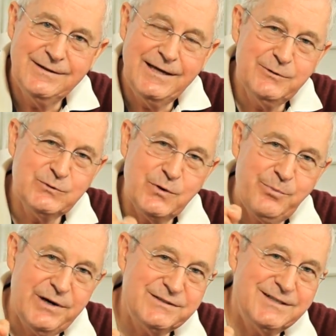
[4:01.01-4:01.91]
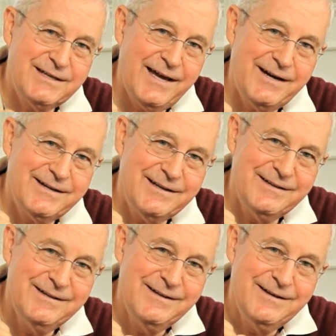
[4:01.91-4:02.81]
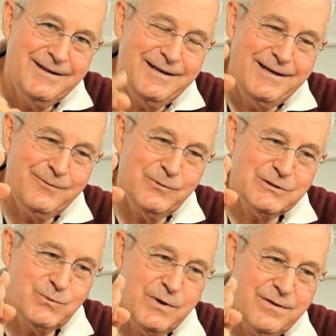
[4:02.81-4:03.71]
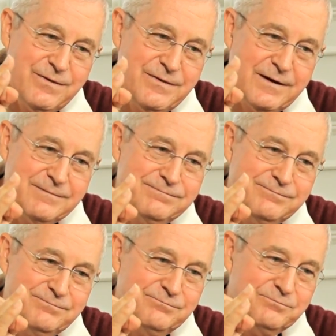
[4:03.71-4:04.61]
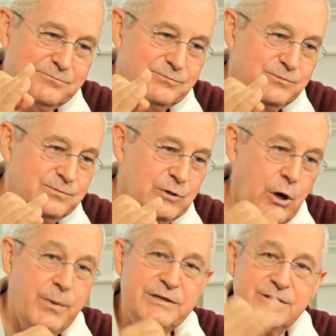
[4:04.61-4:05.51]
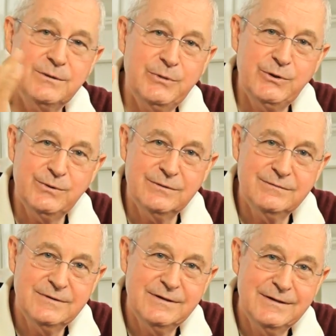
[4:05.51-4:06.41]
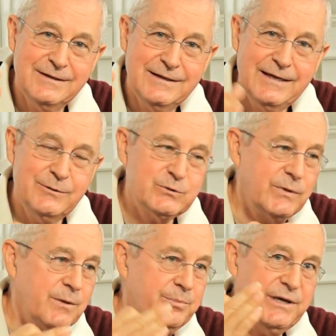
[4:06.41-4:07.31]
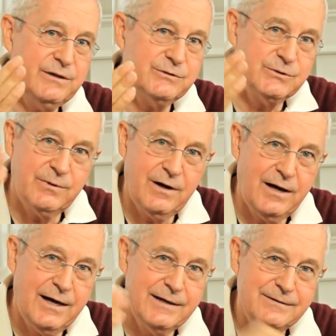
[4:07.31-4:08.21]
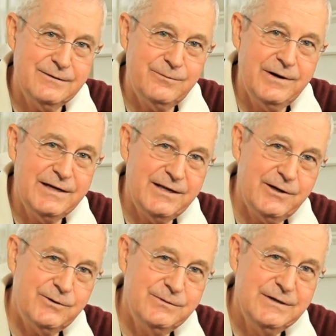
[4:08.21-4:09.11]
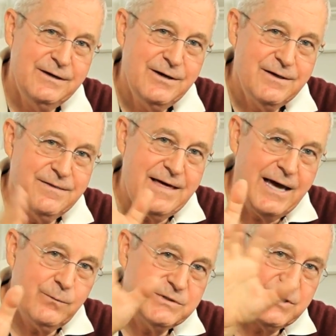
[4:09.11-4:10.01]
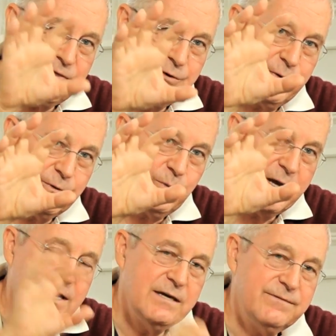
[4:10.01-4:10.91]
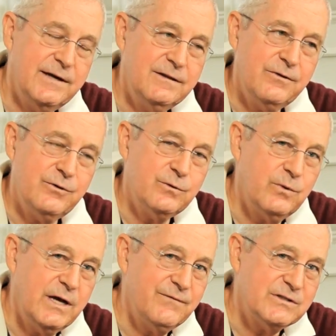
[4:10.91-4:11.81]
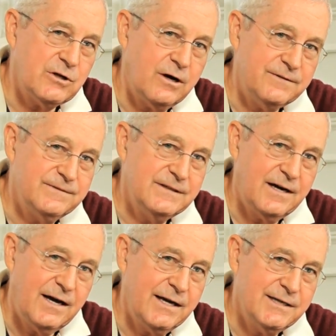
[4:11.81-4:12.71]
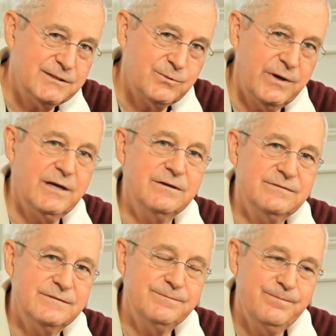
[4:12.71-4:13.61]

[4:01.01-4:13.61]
It was with President Kennedy. It was with the going to the moon. It was when the Beatles were on the radio. That was the third wave, and the third wave is often the highest wave.